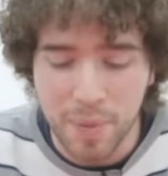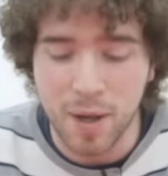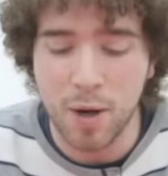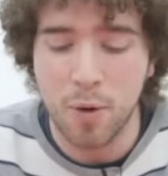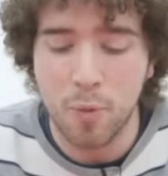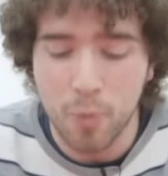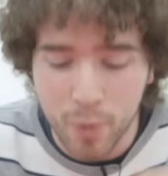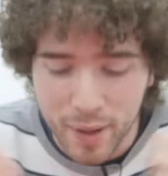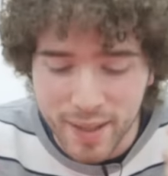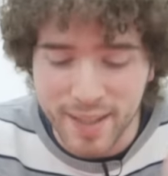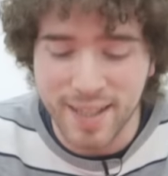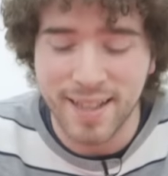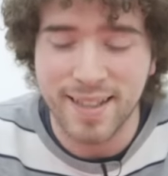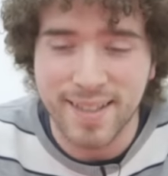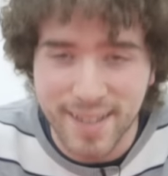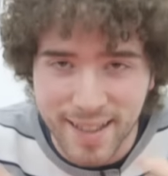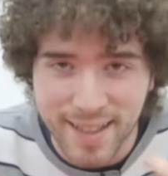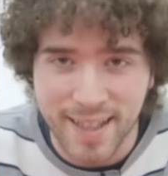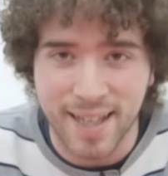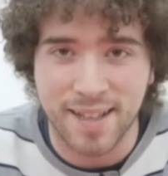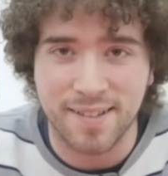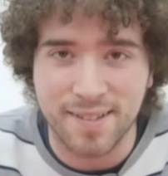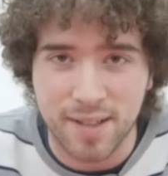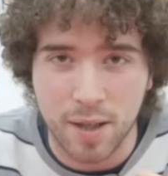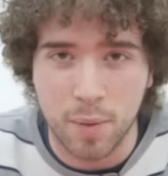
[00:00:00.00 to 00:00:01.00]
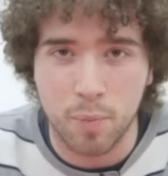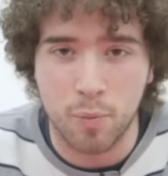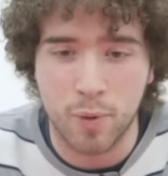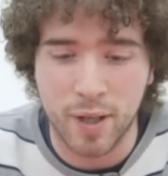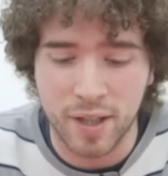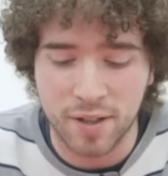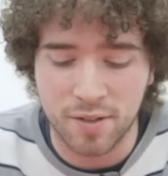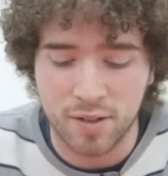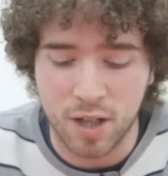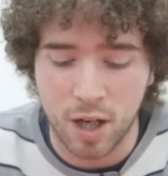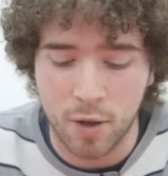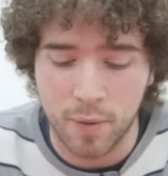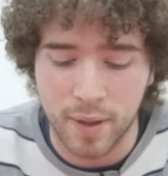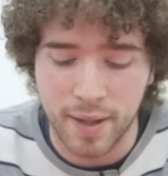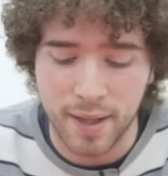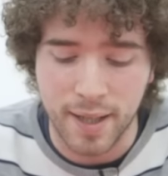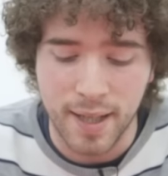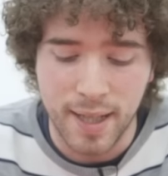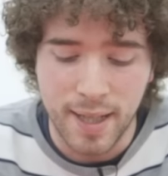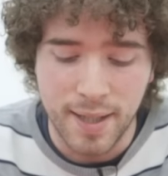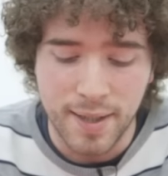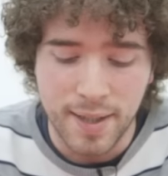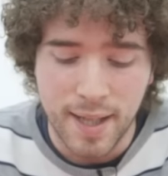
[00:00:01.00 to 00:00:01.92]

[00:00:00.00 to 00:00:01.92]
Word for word: But we need to get some wins going.